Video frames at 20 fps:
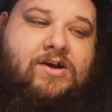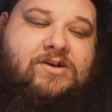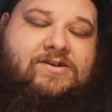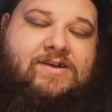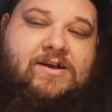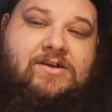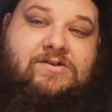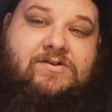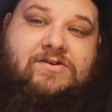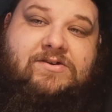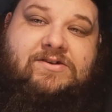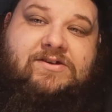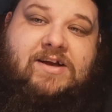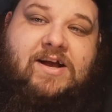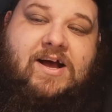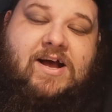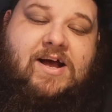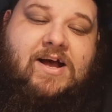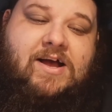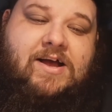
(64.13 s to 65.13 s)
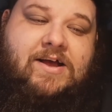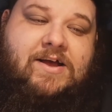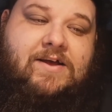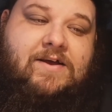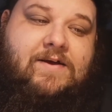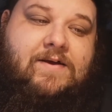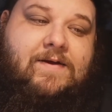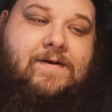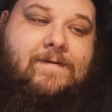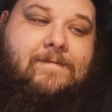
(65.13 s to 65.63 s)
sounds in the sky,
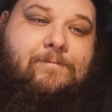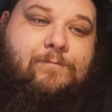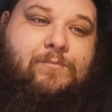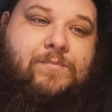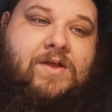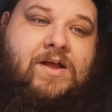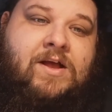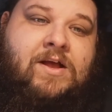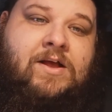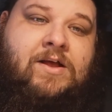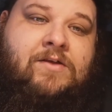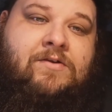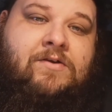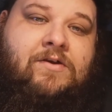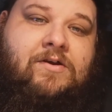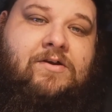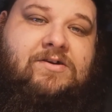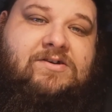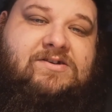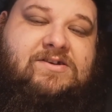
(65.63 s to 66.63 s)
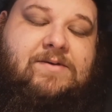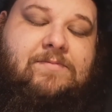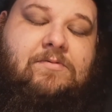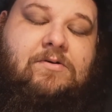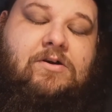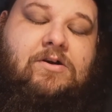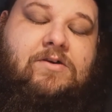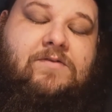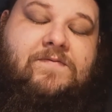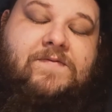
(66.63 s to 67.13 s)
and there's
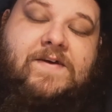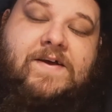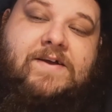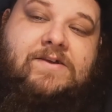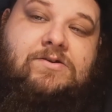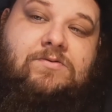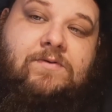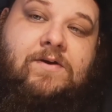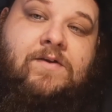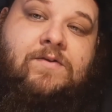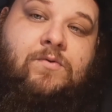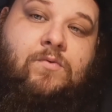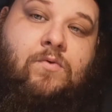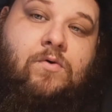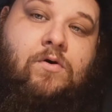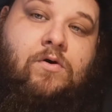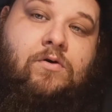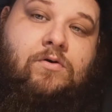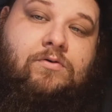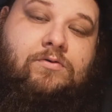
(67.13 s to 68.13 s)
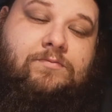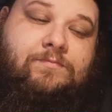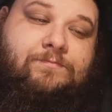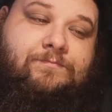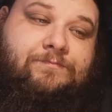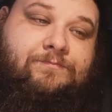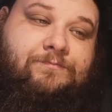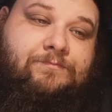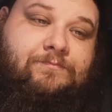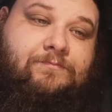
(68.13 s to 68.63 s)
similar things around the world.
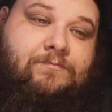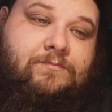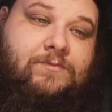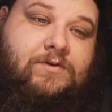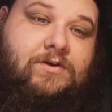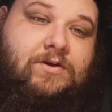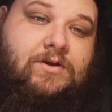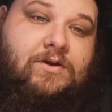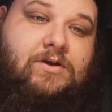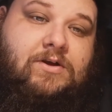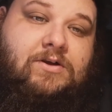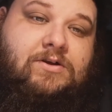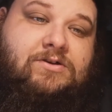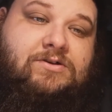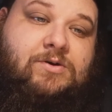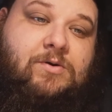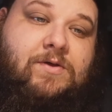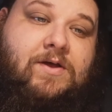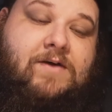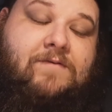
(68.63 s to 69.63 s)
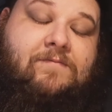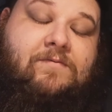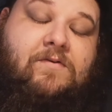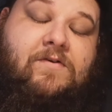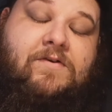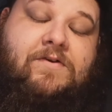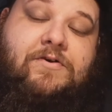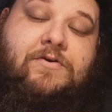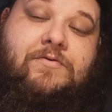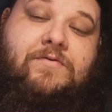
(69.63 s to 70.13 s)
So without further
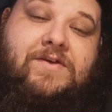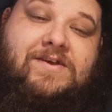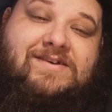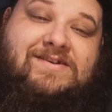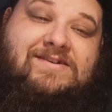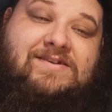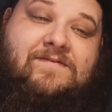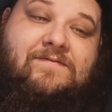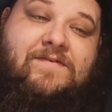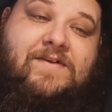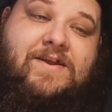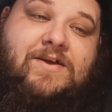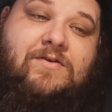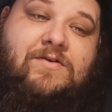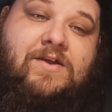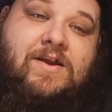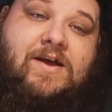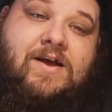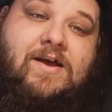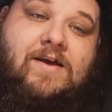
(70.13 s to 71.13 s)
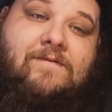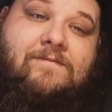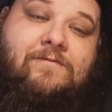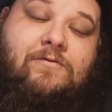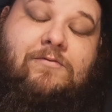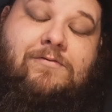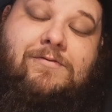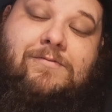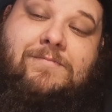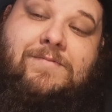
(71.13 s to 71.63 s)
ado, this is the video that I have full
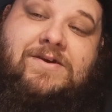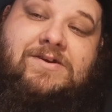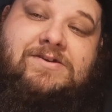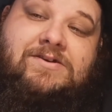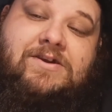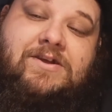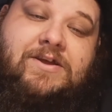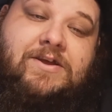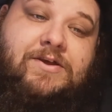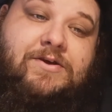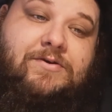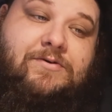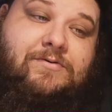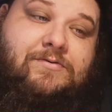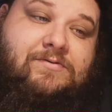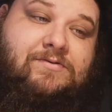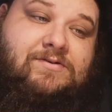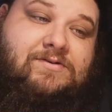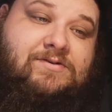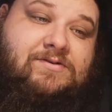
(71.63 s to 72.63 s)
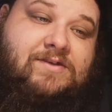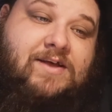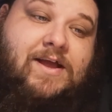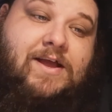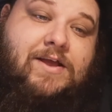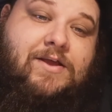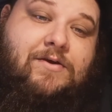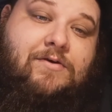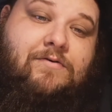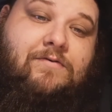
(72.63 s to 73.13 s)
permission to use.
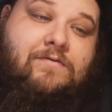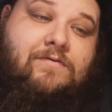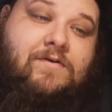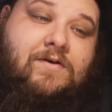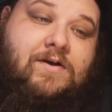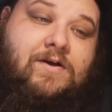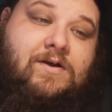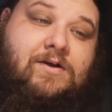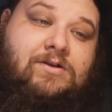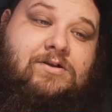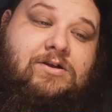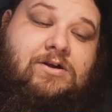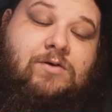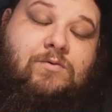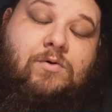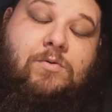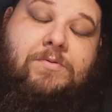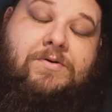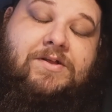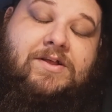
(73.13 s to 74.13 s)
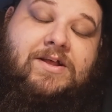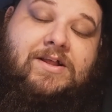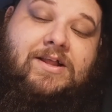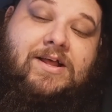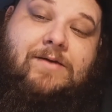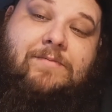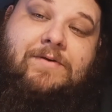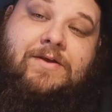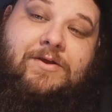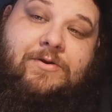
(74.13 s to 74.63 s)
Thank you to the woman that
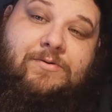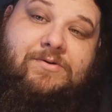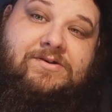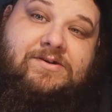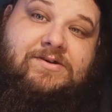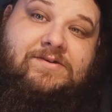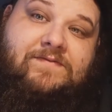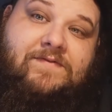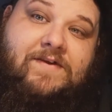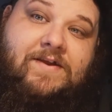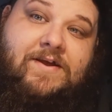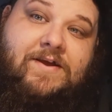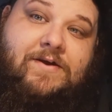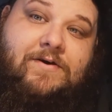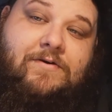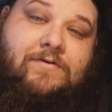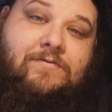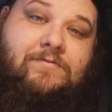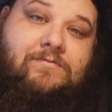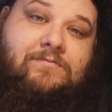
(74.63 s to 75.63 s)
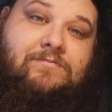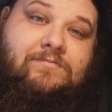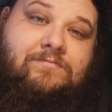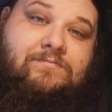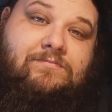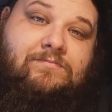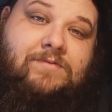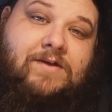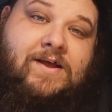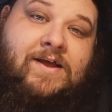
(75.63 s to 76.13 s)
let me use this video,
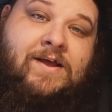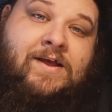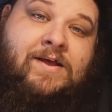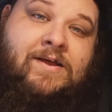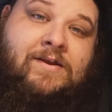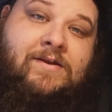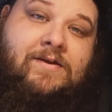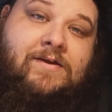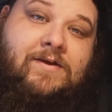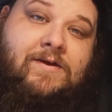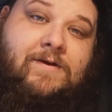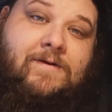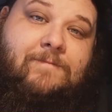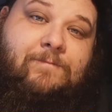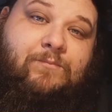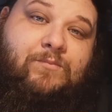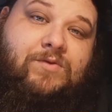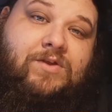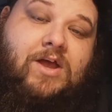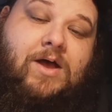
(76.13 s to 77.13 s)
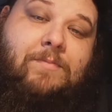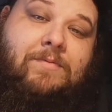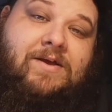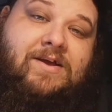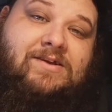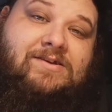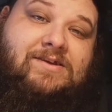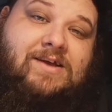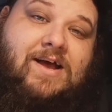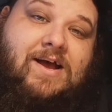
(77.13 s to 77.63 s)
and tell me
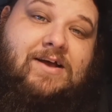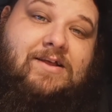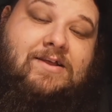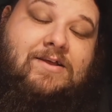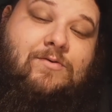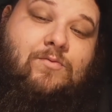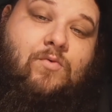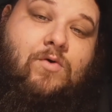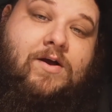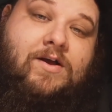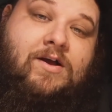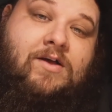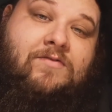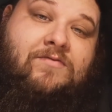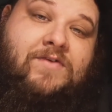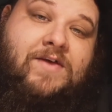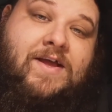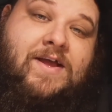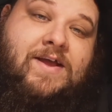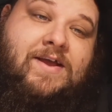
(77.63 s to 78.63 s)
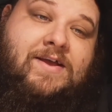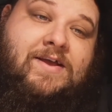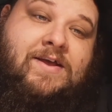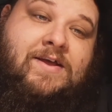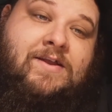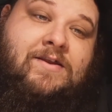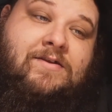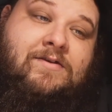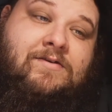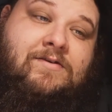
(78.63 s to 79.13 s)
exactly what y'all think.
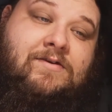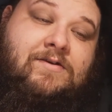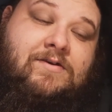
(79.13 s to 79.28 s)
And